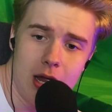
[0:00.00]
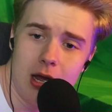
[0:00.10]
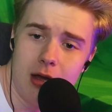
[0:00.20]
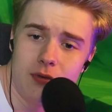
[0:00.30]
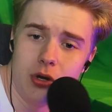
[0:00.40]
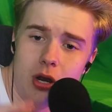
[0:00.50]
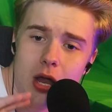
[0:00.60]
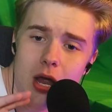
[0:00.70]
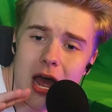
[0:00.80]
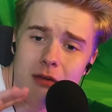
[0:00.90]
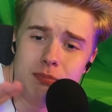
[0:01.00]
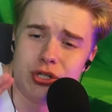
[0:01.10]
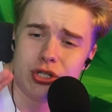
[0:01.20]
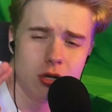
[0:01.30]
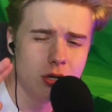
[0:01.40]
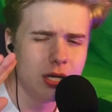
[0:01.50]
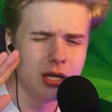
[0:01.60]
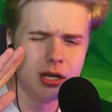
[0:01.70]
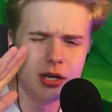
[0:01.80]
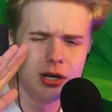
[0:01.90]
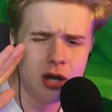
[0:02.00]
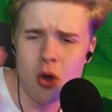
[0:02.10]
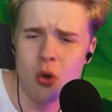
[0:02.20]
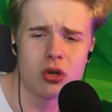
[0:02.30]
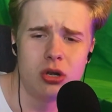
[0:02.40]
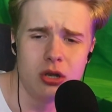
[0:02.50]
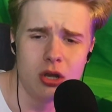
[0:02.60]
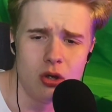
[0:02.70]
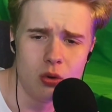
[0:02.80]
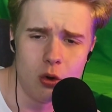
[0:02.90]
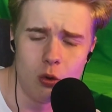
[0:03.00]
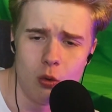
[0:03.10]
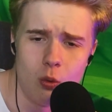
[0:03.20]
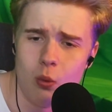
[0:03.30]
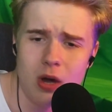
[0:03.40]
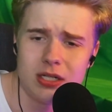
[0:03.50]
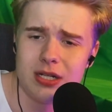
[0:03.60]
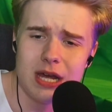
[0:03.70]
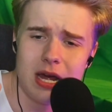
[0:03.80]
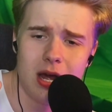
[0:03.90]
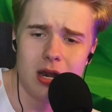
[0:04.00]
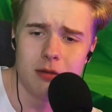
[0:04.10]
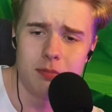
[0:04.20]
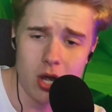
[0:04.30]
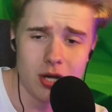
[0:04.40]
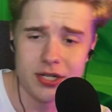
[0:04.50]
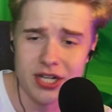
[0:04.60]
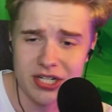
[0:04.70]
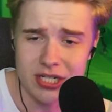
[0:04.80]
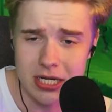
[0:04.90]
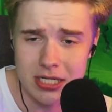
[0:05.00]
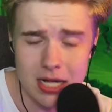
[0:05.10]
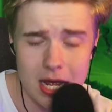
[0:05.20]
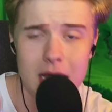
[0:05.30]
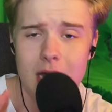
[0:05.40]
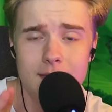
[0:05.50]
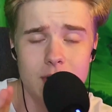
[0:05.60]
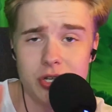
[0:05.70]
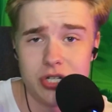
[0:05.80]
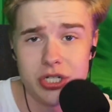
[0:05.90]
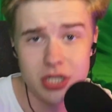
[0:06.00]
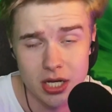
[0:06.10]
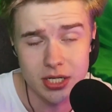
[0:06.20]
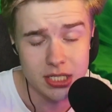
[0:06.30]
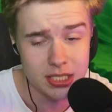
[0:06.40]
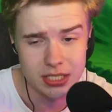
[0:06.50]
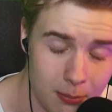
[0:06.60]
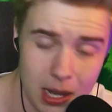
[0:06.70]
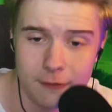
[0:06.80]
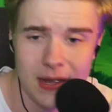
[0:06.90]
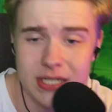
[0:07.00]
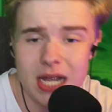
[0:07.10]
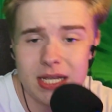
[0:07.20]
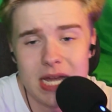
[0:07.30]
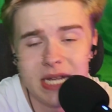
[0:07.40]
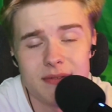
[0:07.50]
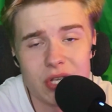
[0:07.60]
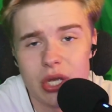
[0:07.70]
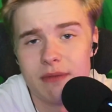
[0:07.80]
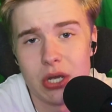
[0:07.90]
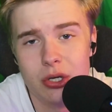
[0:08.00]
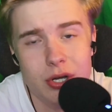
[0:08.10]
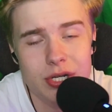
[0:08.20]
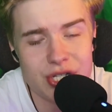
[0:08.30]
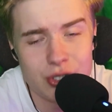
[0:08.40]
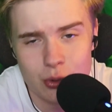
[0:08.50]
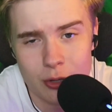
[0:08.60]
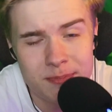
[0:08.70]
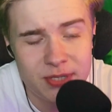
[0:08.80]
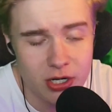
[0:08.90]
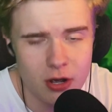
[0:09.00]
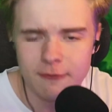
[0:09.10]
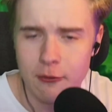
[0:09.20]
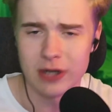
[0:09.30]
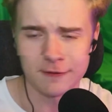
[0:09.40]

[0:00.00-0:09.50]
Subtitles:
have absolutely no clue what the hell politics is. I have not studied it. Matter of fact, I can't even give a good description of what